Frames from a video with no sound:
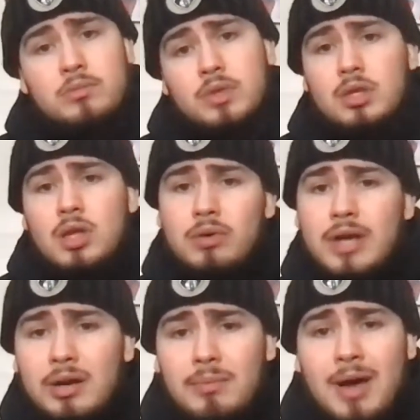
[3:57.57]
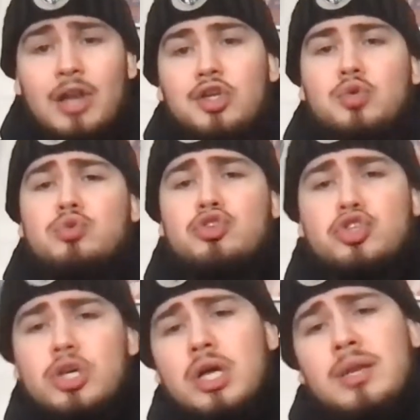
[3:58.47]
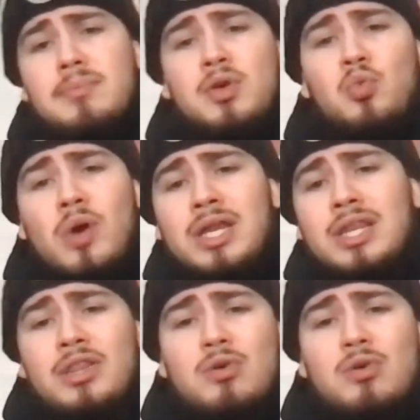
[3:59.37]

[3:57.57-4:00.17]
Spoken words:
No doubt about it. You should be winning those